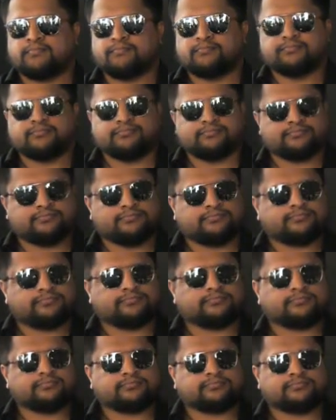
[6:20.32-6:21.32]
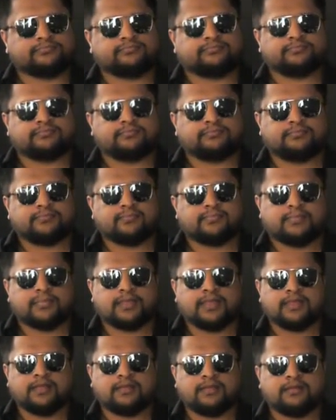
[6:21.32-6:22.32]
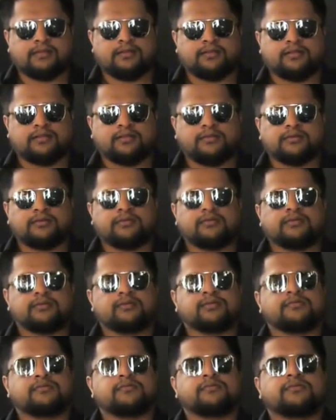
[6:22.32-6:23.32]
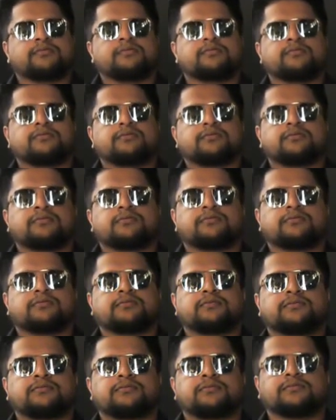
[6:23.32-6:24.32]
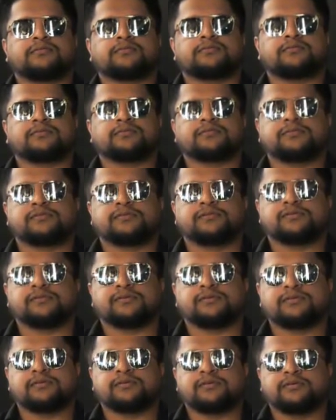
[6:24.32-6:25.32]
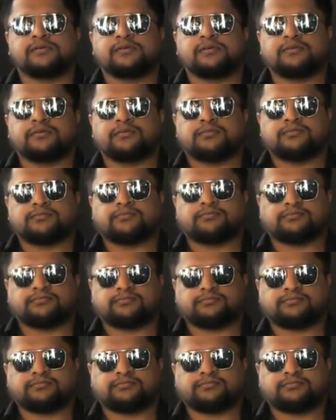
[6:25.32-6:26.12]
The person shown says nothing.